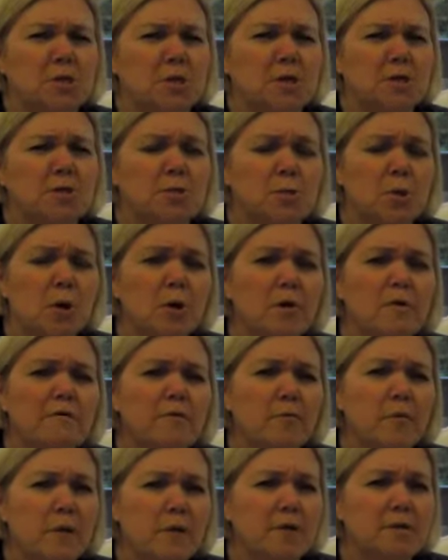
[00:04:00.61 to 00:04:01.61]
control of
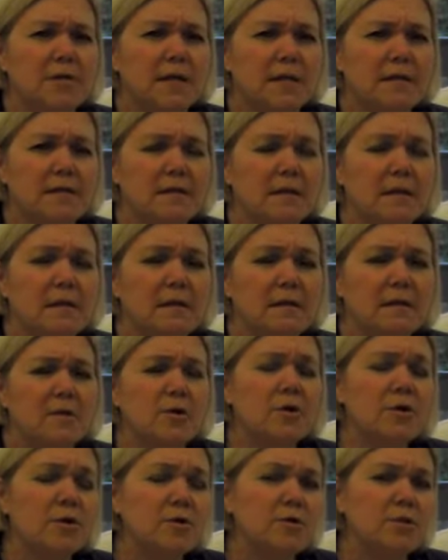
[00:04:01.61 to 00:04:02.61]
your own destiny, so
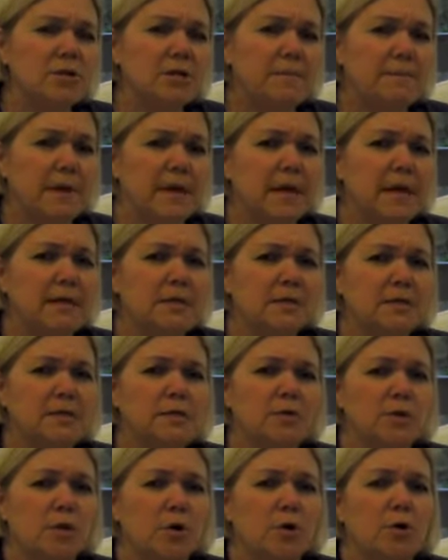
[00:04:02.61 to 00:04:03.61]
you're not
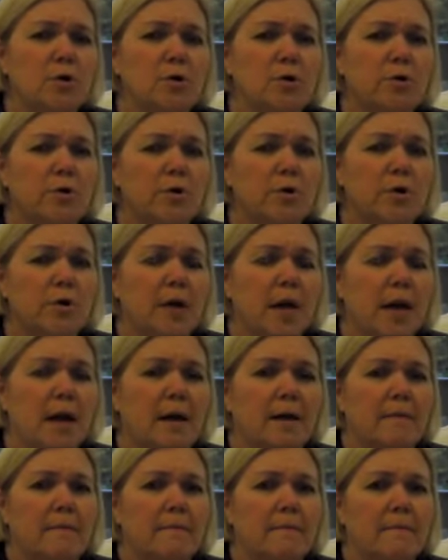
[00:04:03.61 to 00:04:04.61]
dependent on
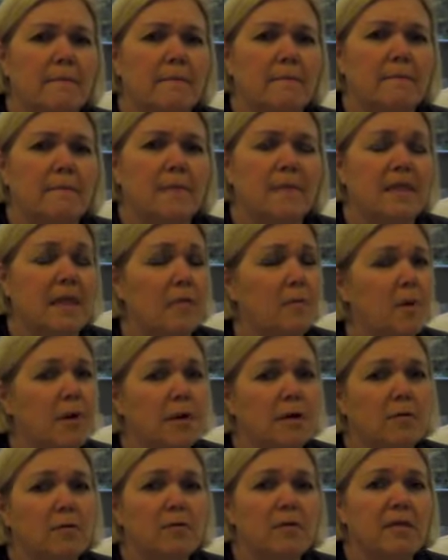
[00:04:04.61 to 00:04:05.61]

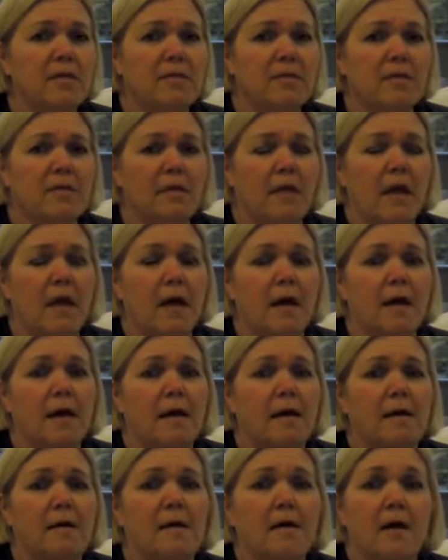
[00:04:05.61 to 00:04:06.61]
someone else
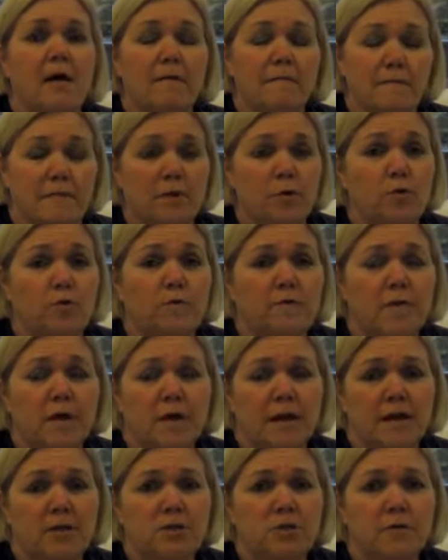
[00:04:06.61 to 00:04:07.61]
for your
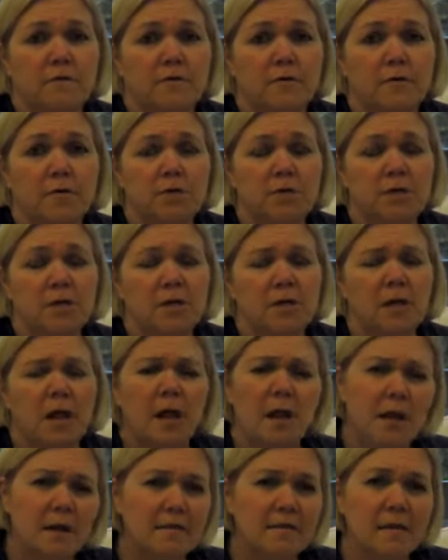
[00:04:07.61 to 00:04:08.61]
financial future.
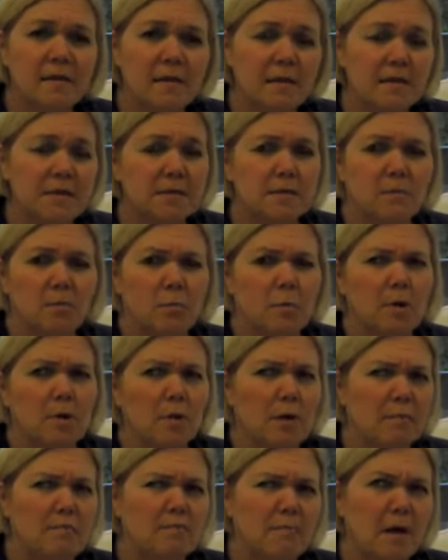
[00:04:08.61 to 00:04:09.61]
Like
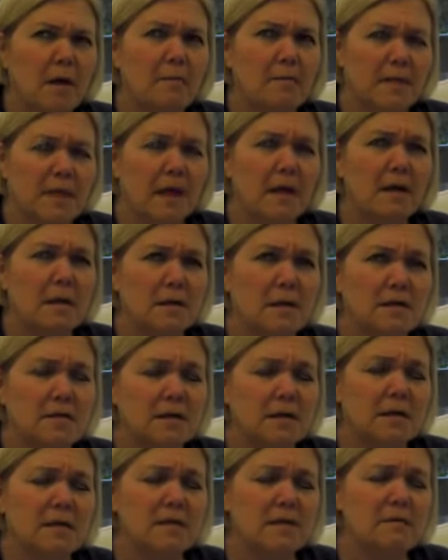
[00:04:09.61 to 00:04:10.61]
I'm saying it's a
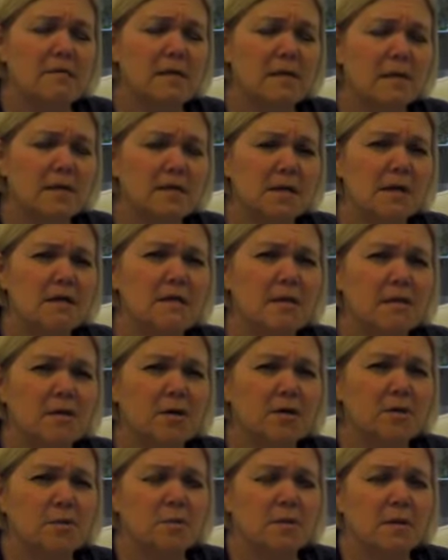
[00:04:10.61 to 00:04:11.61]
downside. There's a
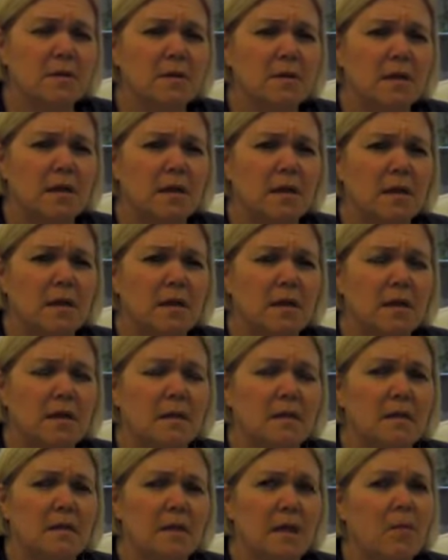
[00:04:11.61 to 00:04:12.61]
downside to it
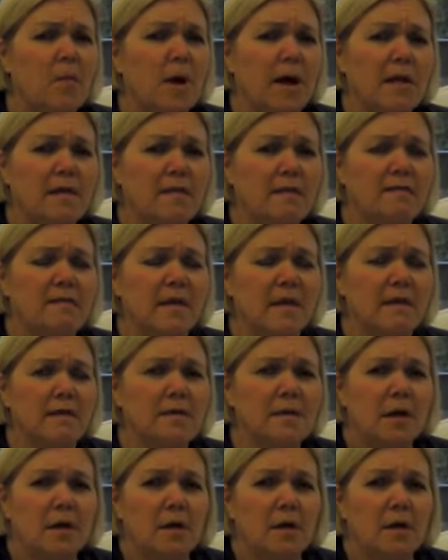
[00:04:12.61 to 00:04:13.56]
in some ways, in that